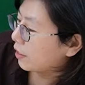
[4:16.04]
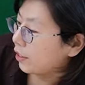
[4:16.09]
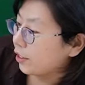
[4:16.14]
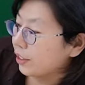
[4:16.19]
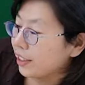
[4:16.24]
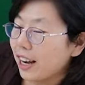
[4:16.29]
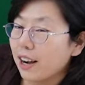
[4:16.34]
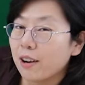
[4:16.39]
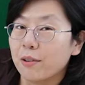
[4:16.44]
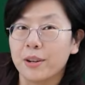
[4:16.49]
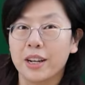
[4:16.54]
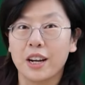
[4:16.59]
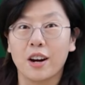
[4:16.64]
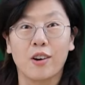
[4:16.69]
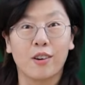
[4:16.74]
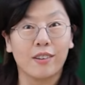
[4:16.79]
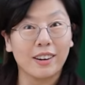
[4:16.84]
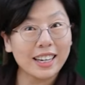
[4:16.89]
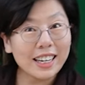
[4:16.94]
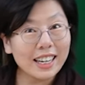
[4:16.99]
So now we
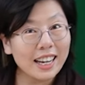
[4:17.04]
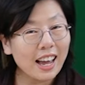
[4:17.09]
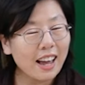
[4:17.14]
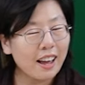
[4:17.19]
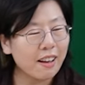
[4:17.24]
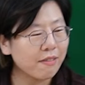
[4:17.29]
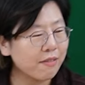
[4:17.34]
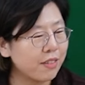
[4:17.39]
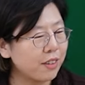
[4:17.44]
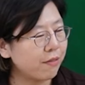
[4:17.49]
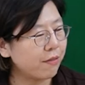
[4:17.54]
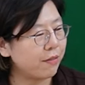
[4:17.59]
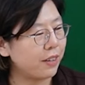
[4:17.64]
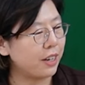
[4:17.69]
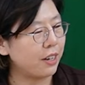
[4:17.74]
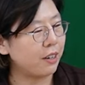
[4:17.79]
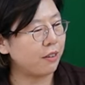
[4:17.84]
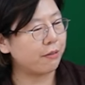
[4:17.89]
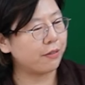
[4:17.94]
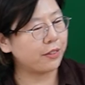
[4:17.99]
already have the
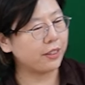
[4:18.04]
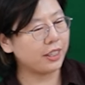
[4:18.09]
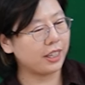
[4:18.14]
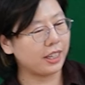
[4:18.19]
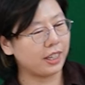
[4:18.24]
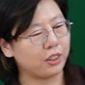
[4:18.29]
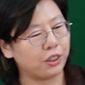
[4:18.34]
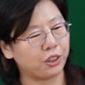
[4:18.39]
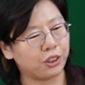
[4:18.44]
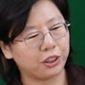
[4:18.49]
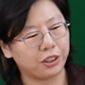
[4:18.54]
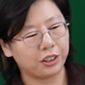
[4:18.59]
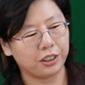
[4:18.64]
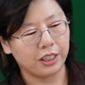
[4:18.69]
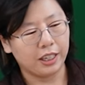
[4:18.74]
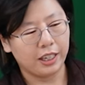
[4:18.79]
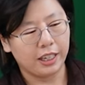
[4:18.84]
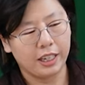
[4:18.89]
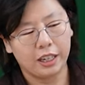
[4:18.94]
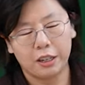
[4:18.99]
video footage,
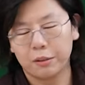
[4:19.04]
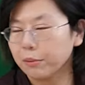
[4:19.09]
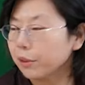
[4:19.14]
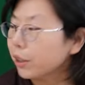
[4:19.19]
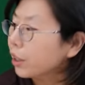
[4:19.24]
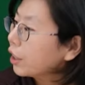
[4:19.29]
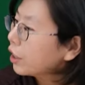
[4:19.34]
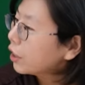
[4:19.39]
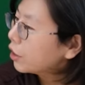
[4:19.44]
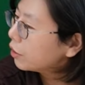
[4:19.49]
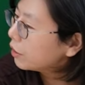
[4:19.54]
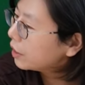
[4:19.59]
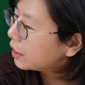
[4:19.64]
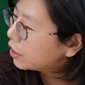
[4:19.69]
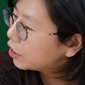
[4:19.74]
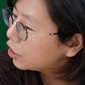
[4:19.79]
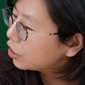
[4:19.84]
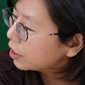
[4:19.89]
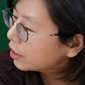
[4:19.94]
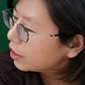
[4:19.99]
and we're going to
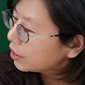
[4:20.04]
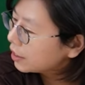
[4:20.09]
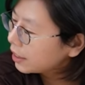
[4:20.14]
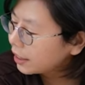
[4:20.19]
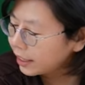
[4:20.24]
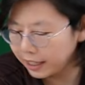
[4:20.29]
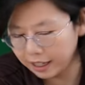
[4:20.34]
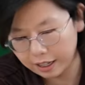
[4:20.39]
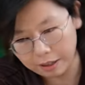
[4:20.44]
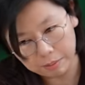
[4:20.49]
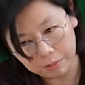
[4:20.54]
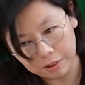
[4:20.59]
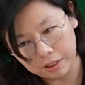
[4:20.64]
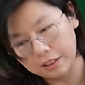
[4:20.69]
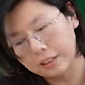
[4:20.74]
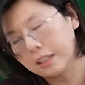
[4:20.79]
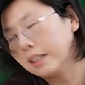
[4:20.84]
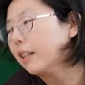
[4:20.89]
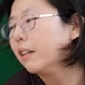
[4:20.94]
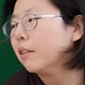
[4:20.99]
adjust the
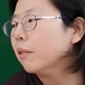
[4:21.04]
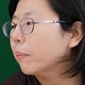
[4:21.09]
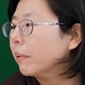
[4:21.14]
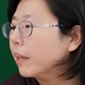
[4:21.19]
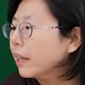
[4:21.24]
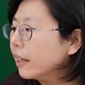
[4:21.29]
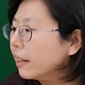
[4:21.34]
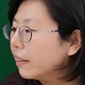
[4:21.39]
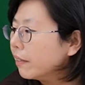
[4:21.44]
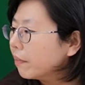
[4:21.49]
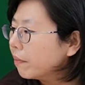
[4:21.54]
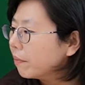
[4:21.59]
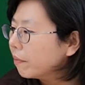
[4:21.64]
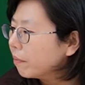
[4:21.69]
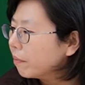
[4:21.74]
camera a little bit.